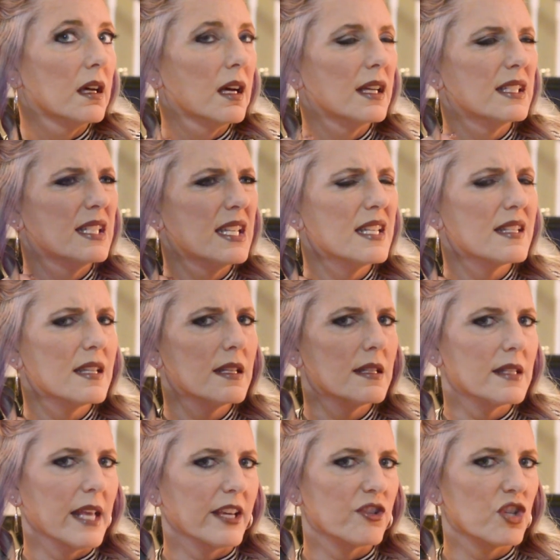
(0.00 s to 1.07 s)
A decent
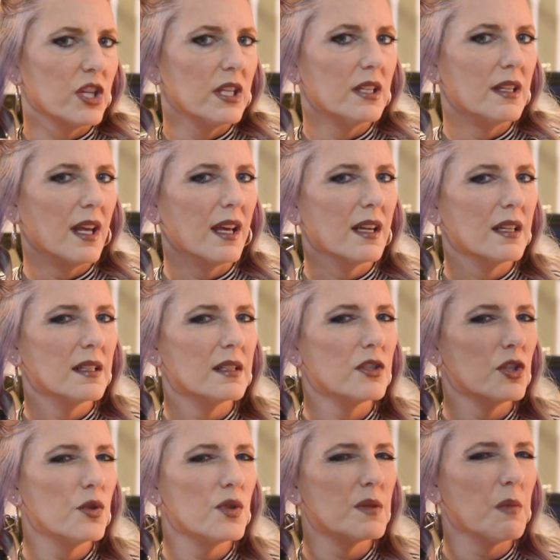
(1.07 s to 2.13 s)
section, not
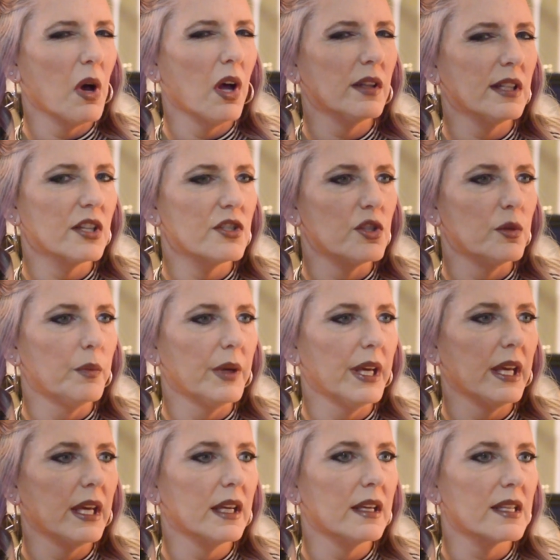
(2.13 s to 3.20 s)
too small, not too
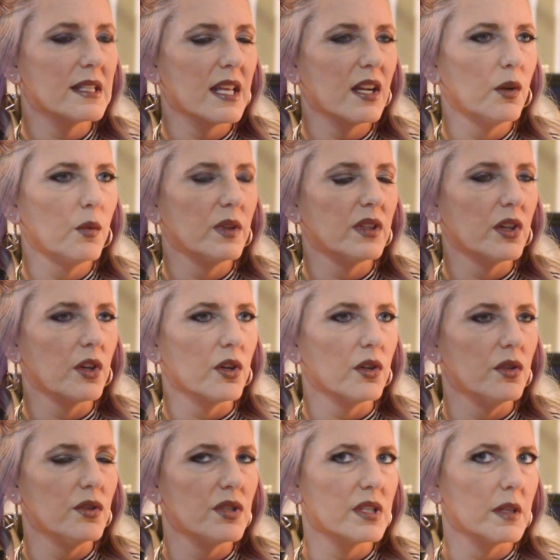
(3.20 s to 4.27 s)
big, because I don't want the
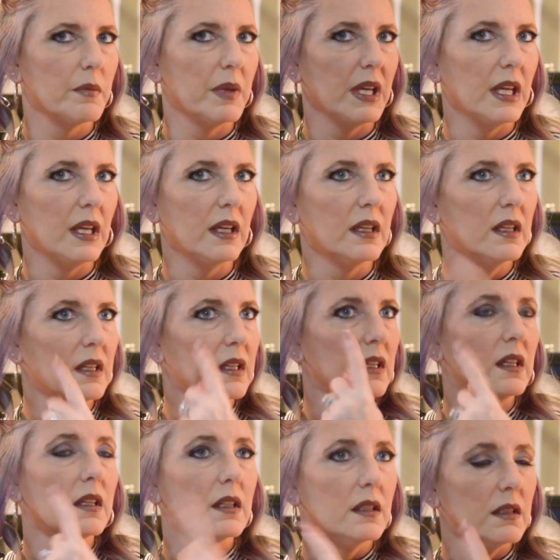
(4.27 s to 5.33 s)
curls to be,
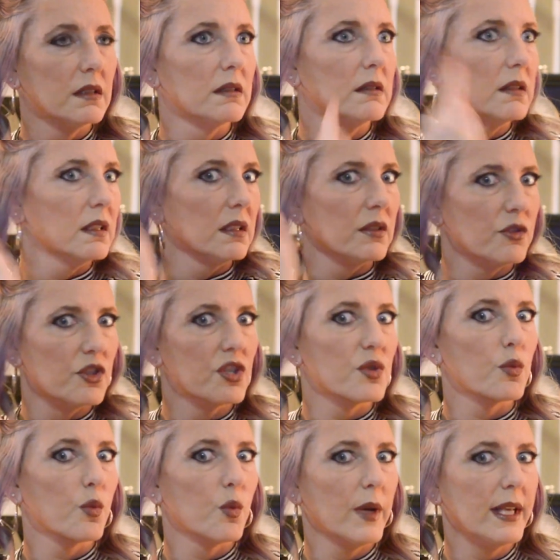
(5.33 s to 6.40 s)

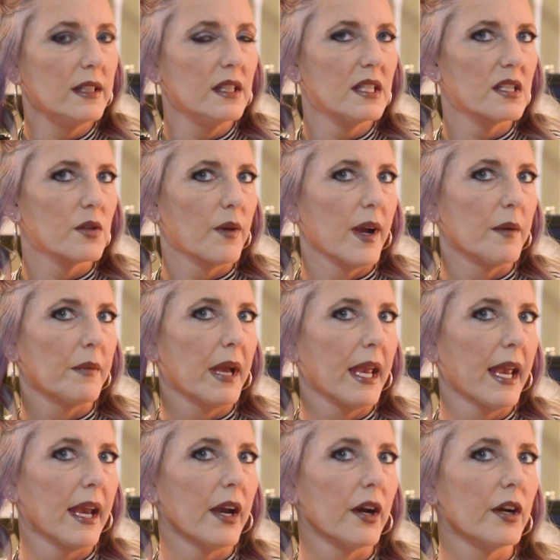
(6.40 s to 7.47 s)
just ringlets around my
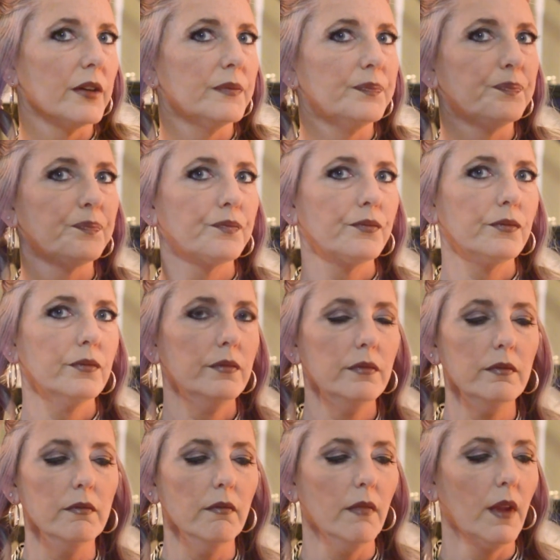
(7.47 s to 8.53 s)
hair.
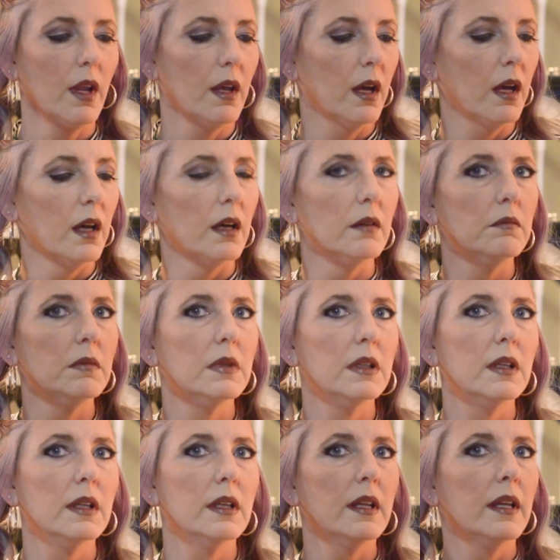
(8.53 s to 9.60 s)
And
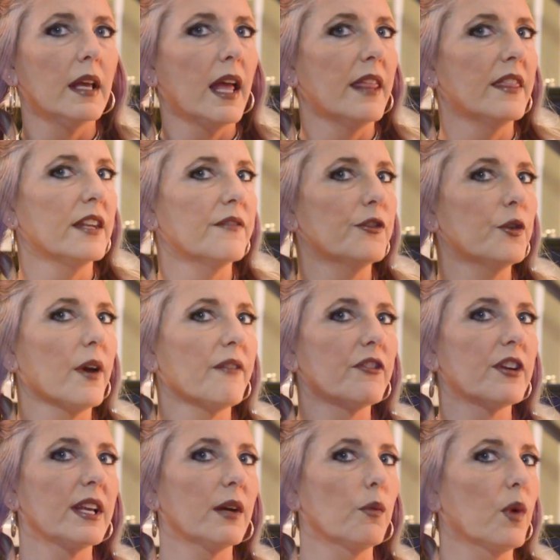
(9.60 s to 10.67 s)
then if you
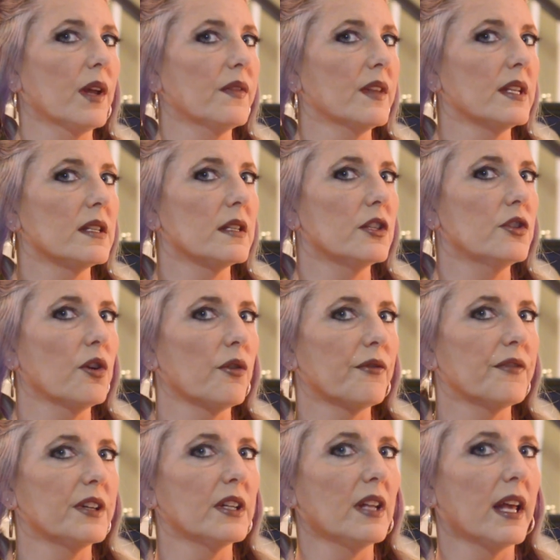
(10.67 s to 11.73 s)
ever get one that you don't
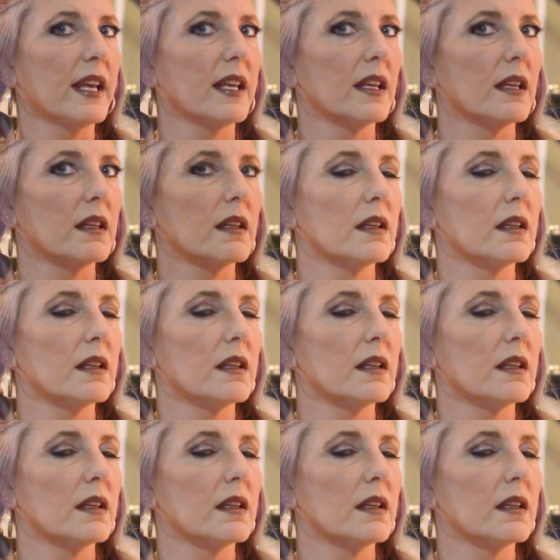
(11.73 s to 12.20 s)
feel like